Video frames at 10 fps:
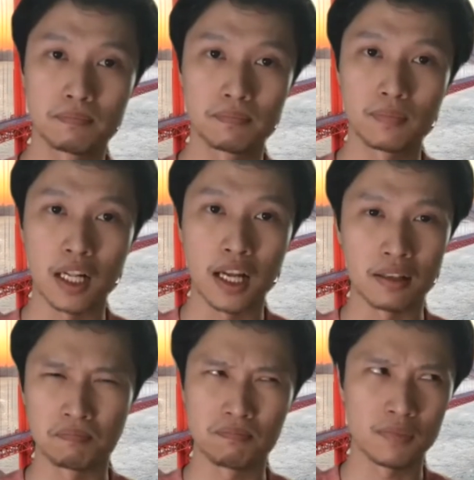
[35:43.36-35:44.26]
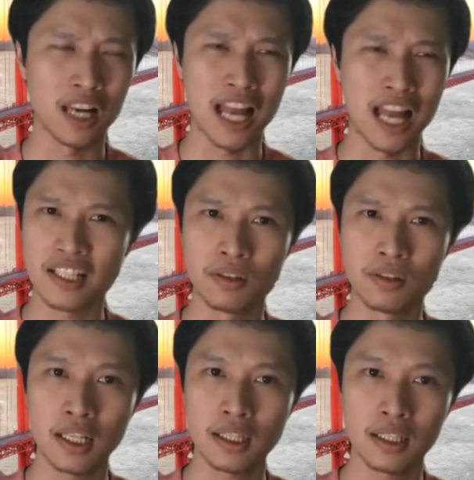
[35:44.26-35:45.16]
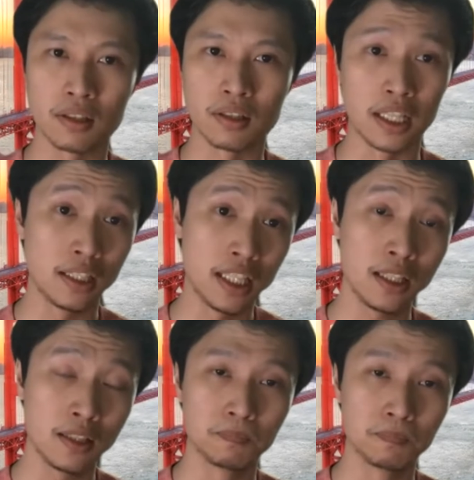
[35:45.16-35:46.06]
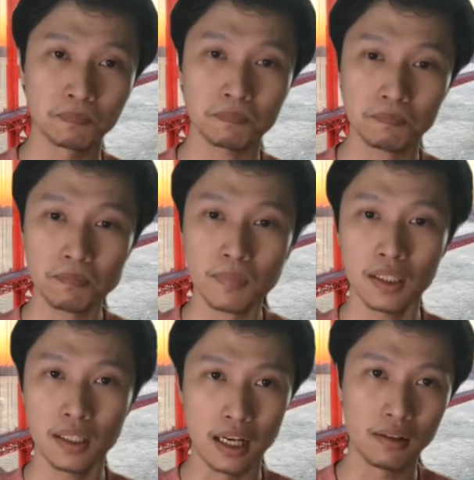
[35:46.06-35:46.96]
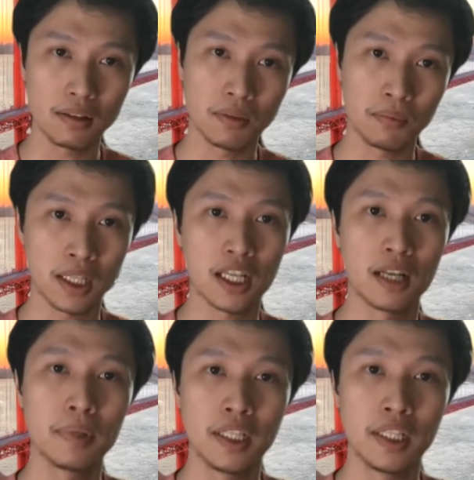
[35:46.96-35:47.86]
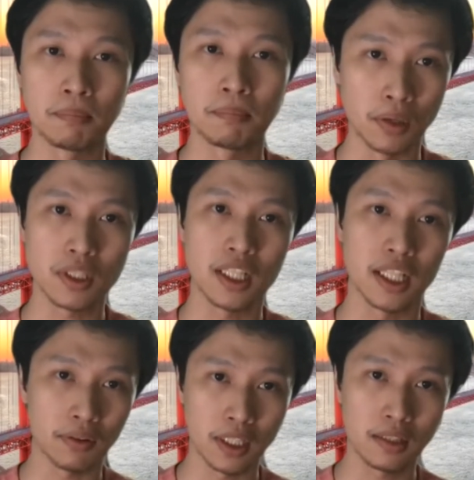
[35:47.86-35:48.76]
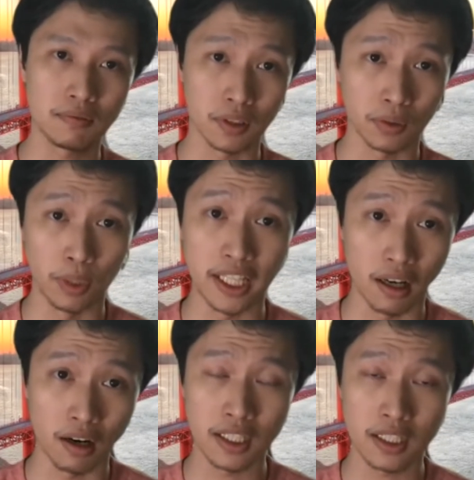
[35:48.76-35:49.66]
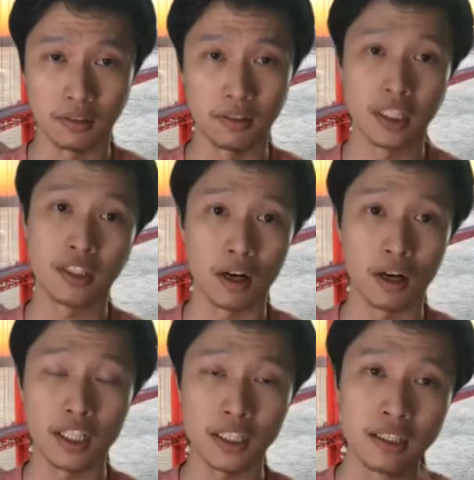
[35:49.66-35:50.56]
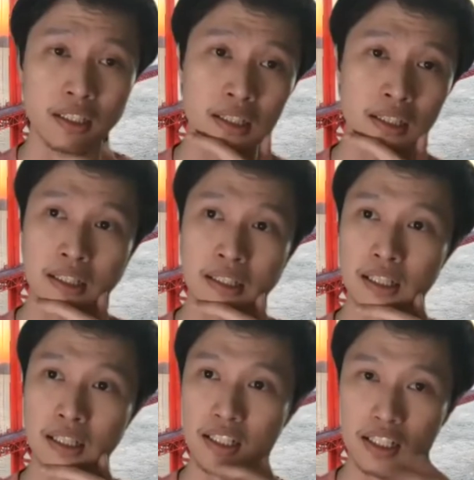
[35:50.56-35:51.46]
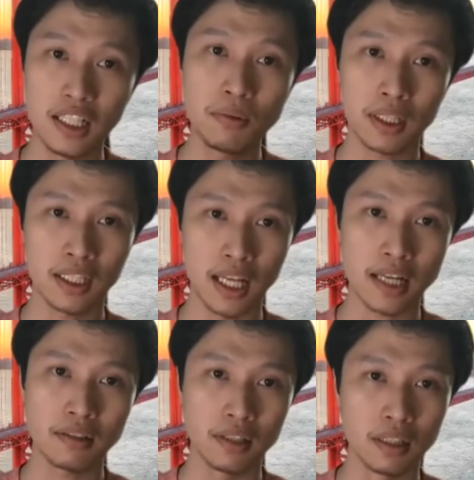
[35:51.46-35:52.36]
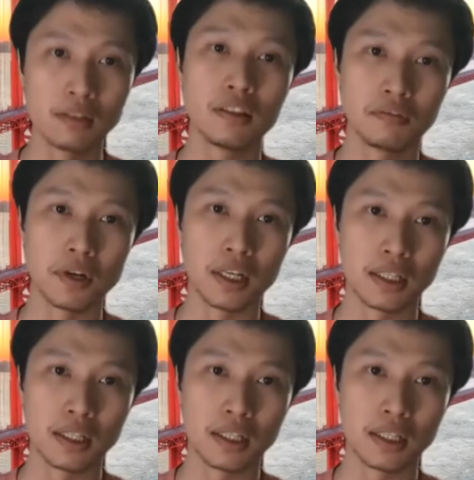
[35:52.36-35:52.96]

like Glassdoor, I think, or Indeed, and look at what company are posting out there for 3D artists or digital artists and see what they're actually looking for.